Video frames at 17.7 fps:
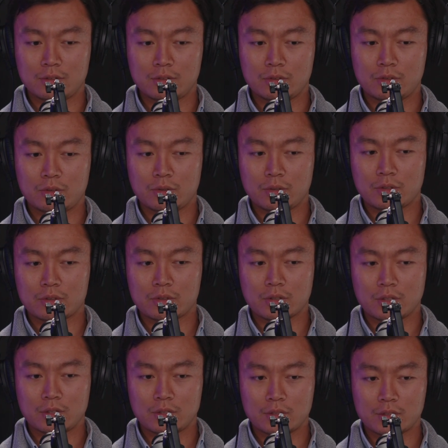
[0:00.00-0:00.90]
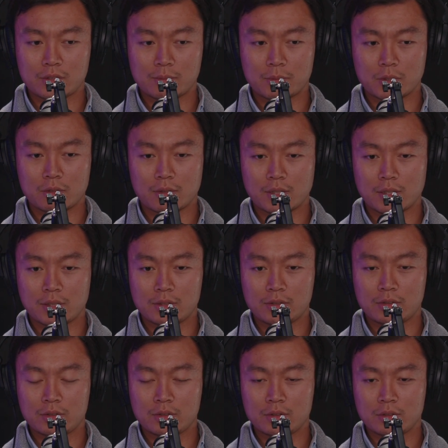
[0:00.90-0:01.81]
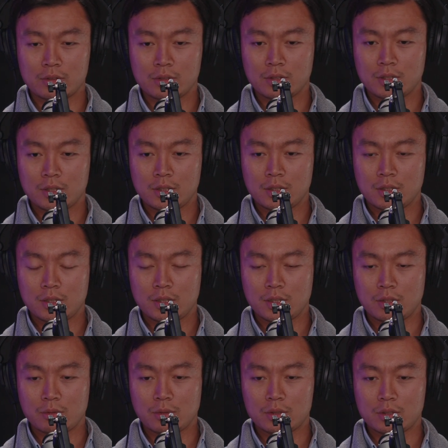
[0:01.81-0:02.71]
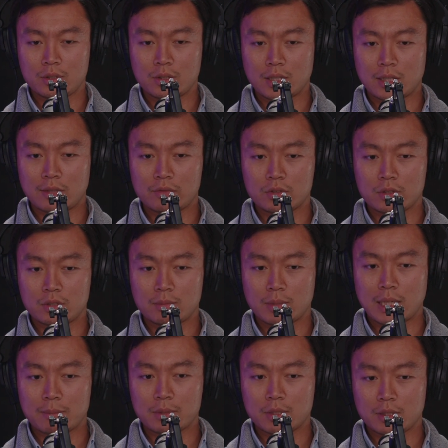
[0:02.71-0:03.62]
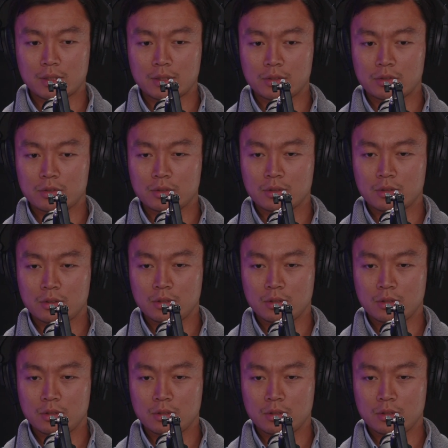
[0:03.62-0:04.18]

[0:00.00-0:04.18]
2 years ago, I accepted Christ, and 1 year after, baptized.